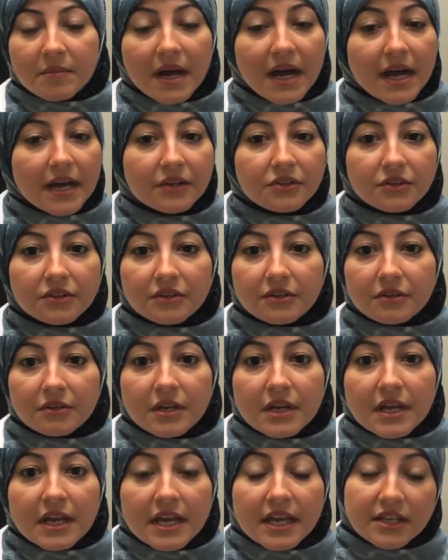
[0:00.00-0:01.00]
either
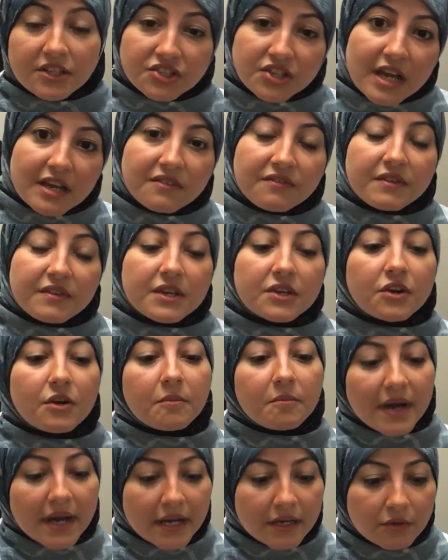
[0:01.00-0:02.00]
HIV
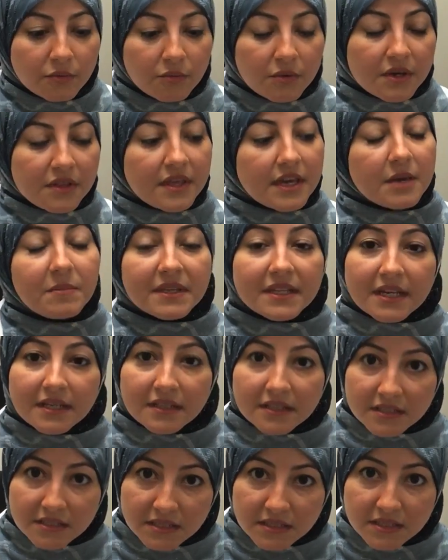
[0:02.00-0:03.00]
combined with
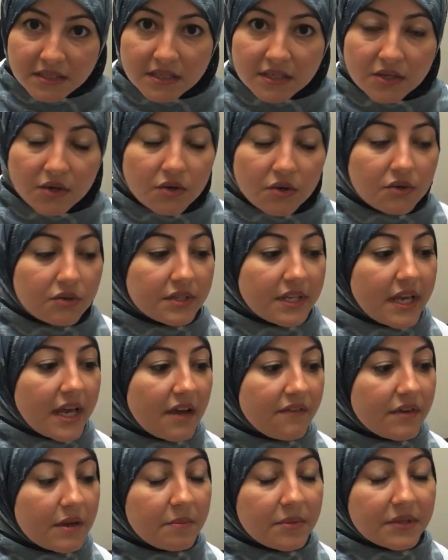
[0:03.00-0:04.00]
hepatitis C, or they
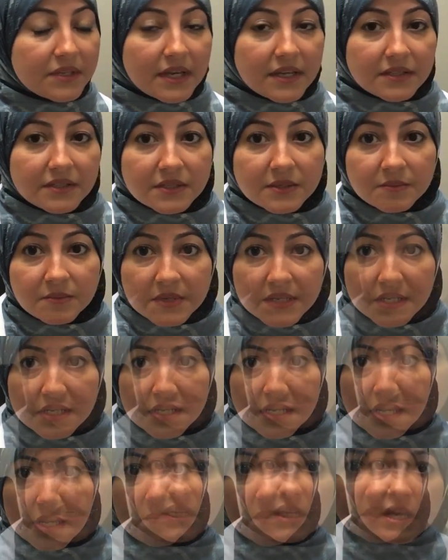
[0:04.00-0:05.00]
have hepatitis
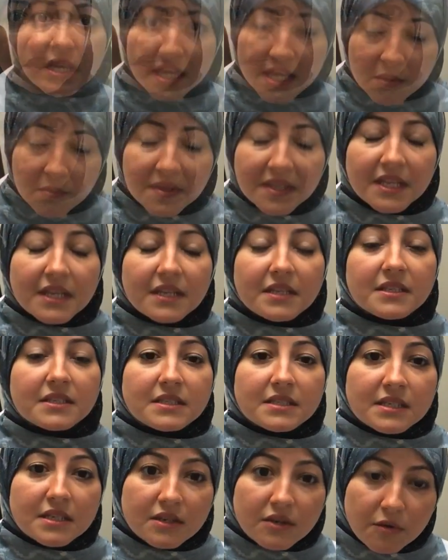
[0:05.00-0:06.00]
B, hepatitis
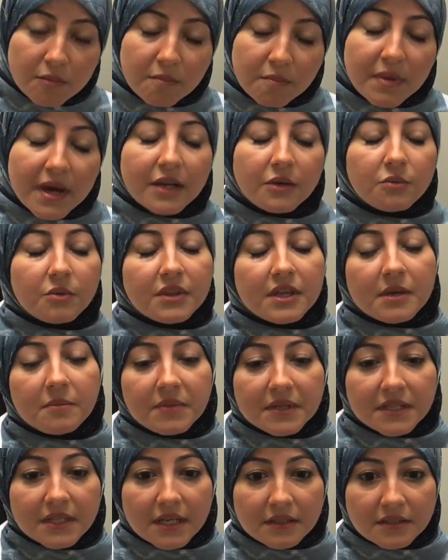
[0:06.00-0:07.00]
C combined with
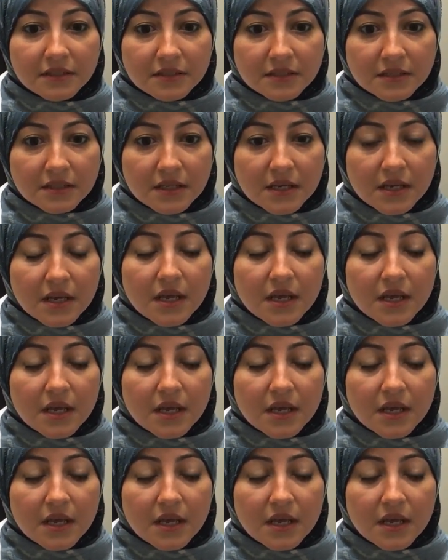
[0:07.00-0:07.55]
hepatitis,